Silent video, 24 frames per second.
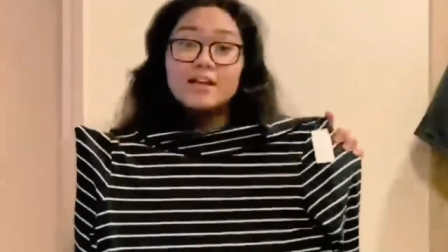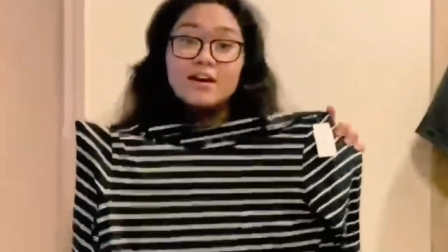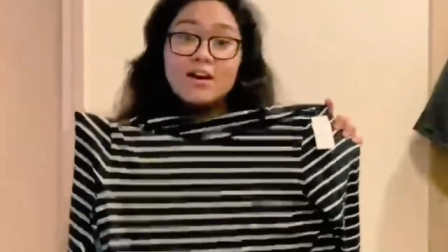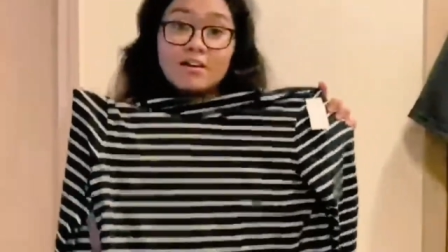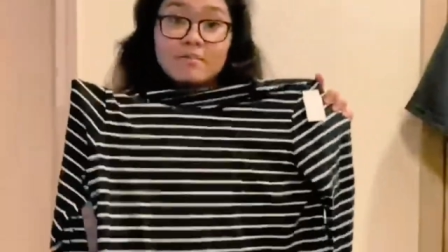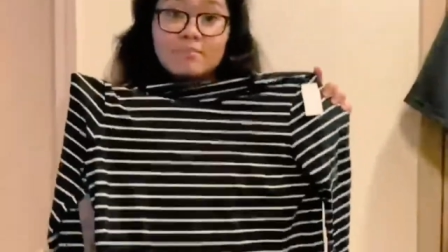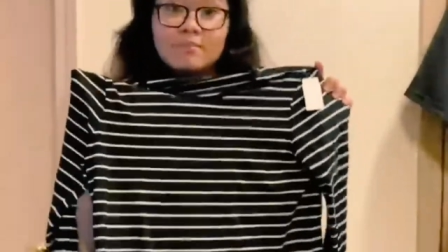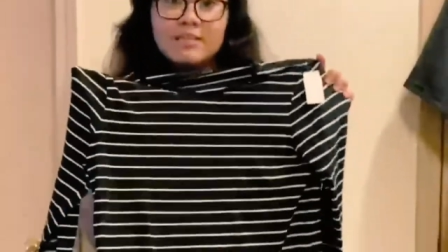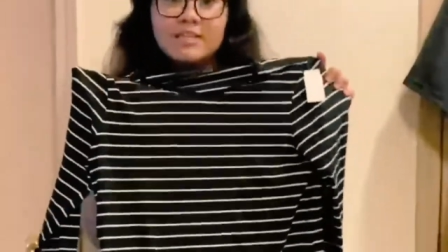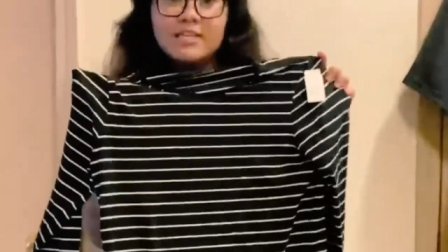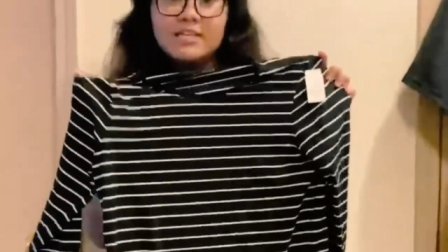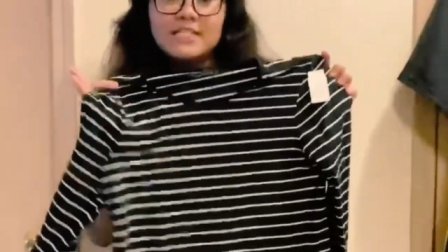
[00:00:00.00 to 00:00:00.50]

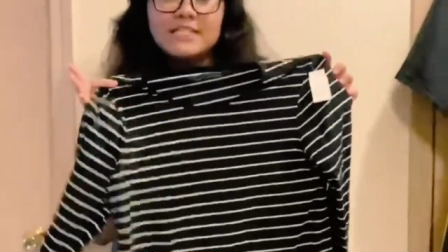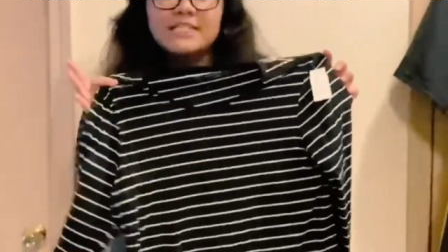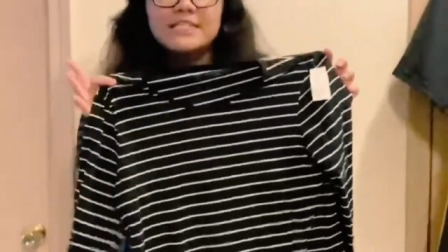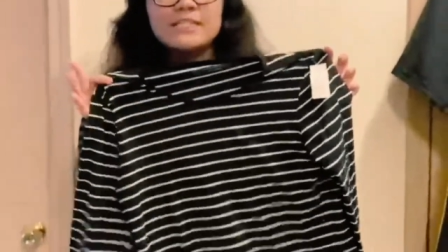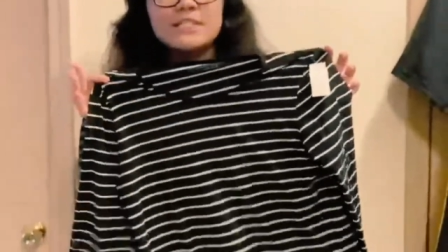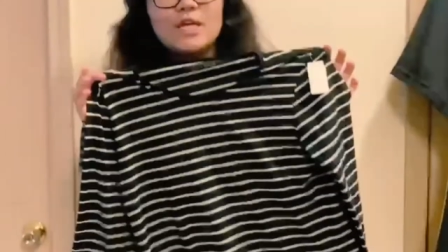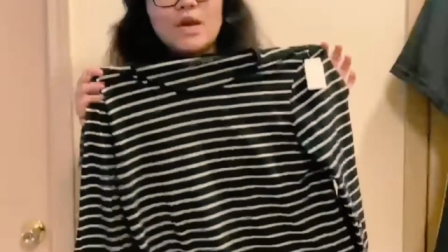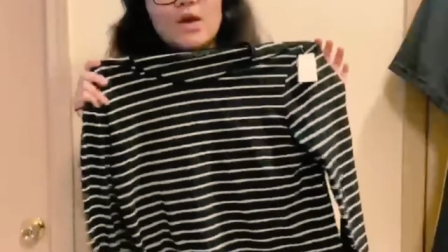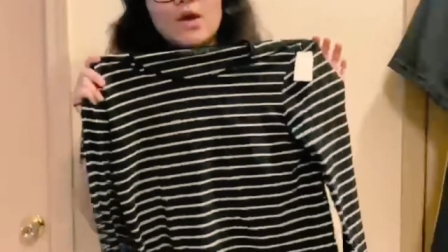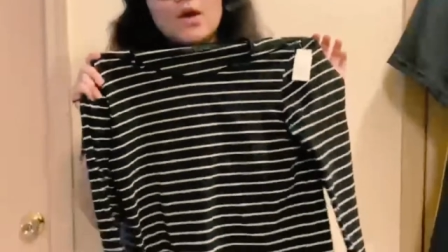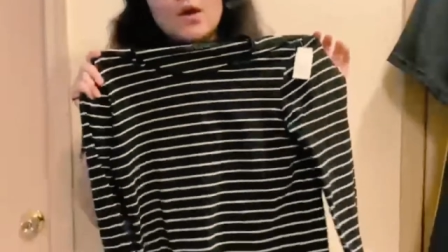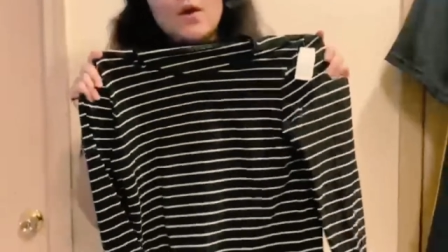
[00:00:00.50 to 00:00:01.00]
on me,
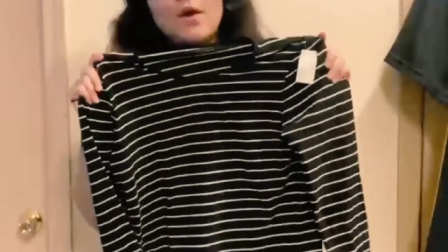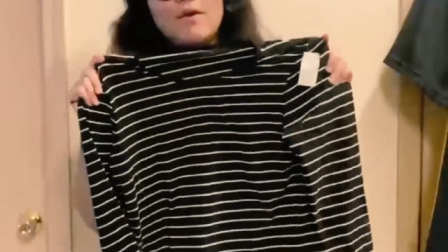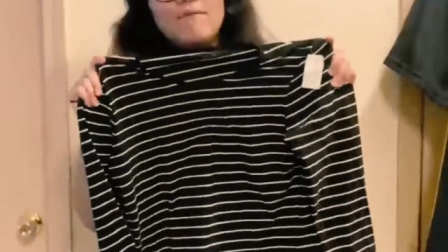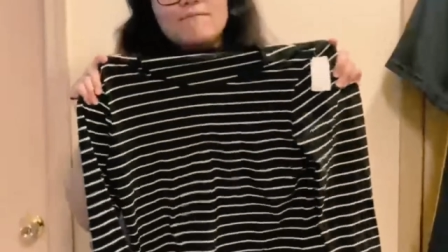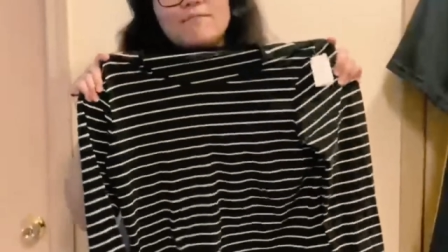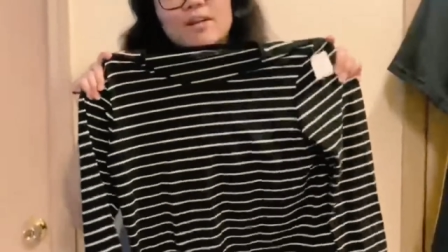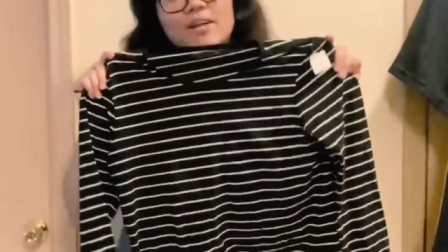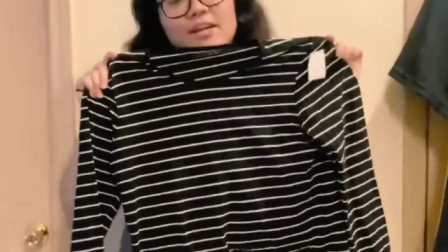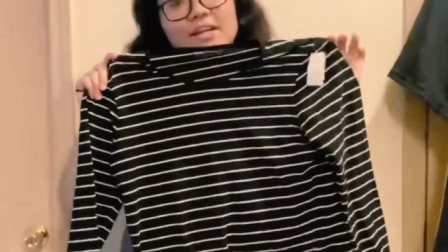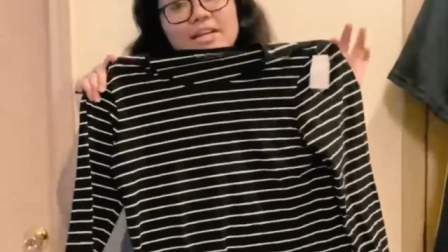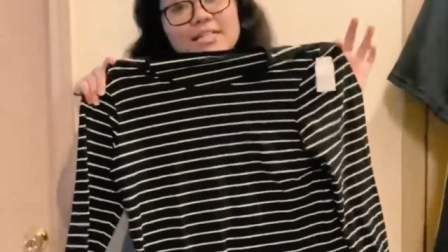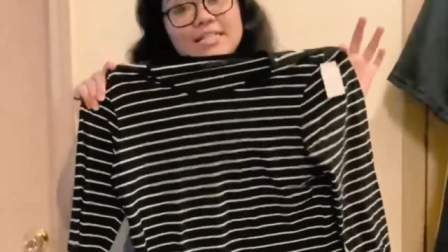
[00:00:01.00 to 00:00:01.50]
so I'm
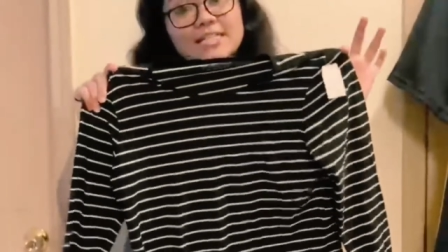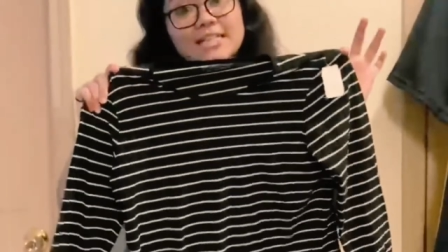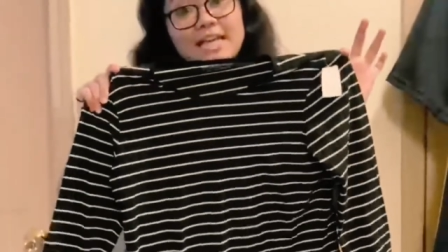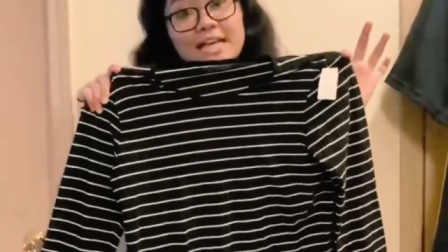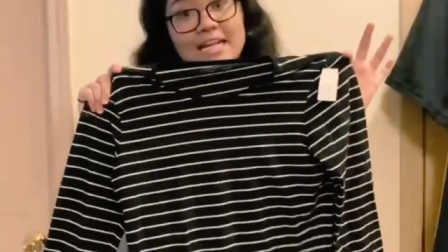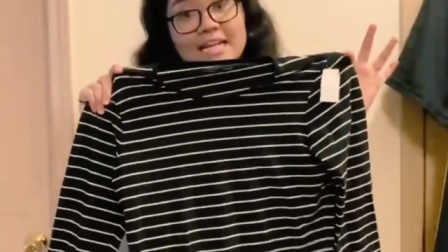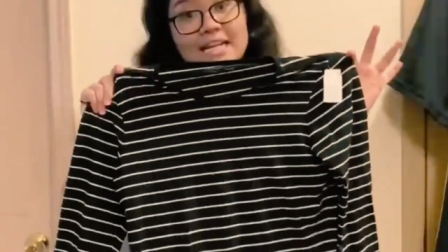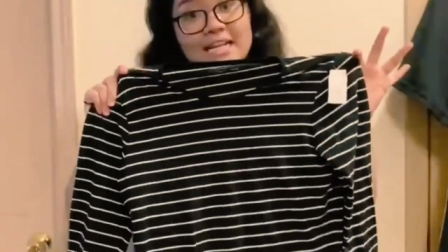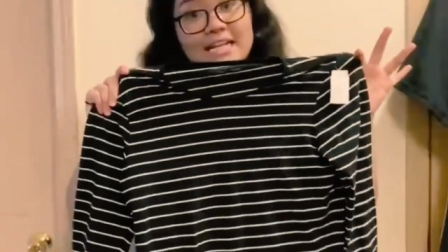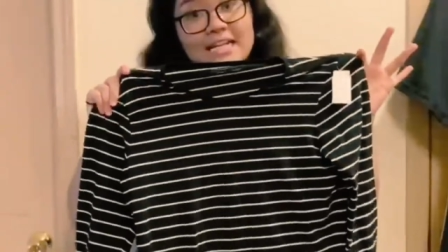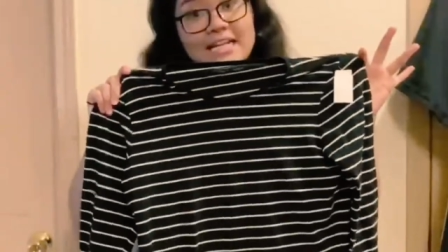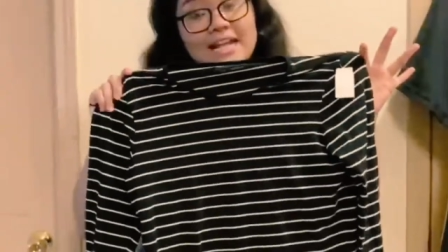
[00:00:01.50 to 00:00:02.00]
very
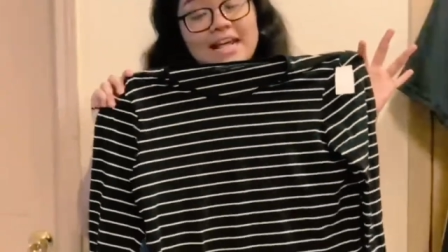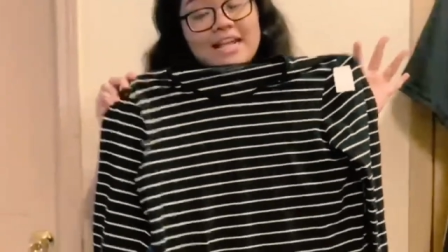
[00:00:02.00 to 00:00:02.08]
excited.